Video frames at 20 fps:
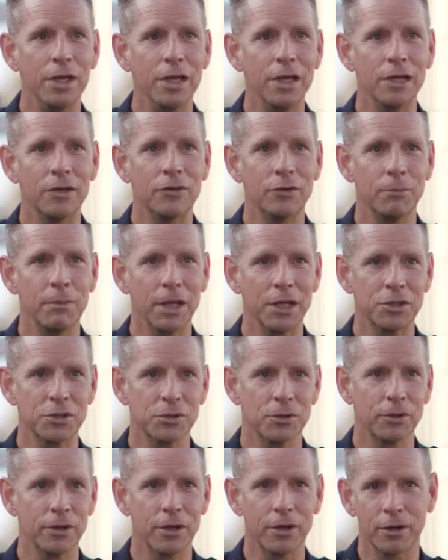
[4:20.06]
needed to make
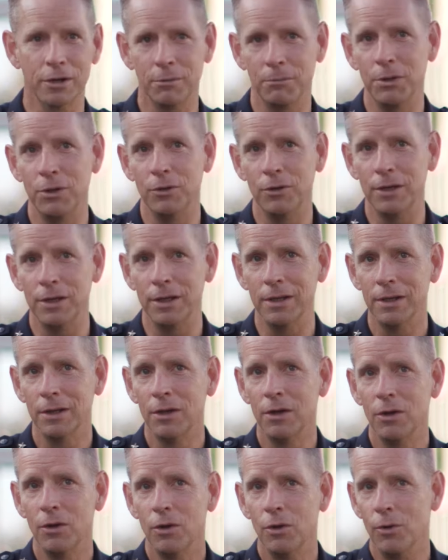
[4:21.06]
sure that our community
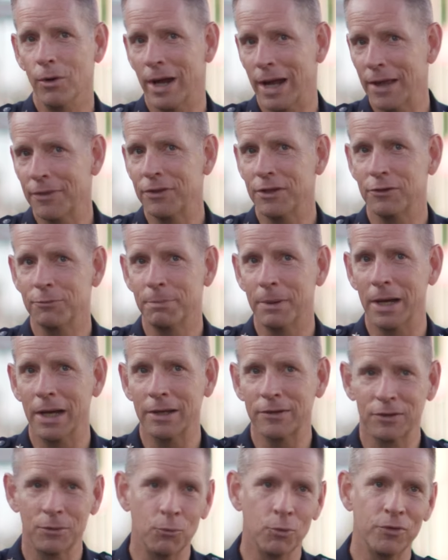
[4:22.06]
who had these
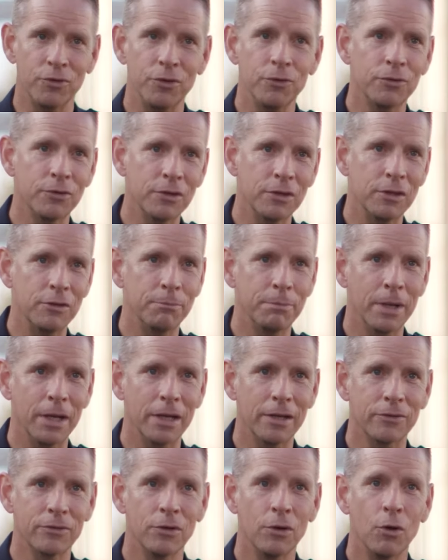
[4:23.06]
bikes and was using these
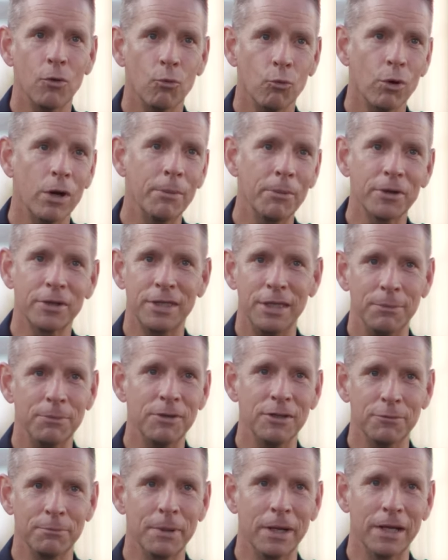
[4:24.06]
bikes were able to keep
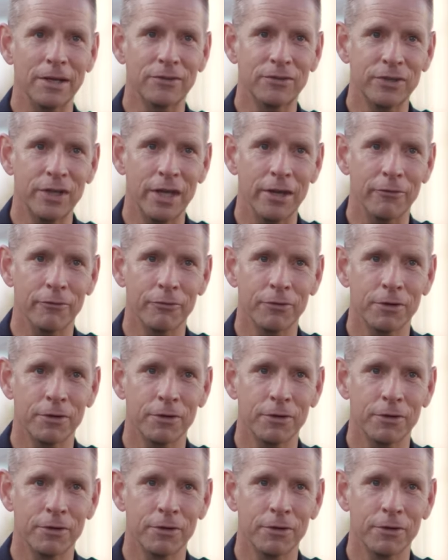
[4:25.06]
these bikes safe.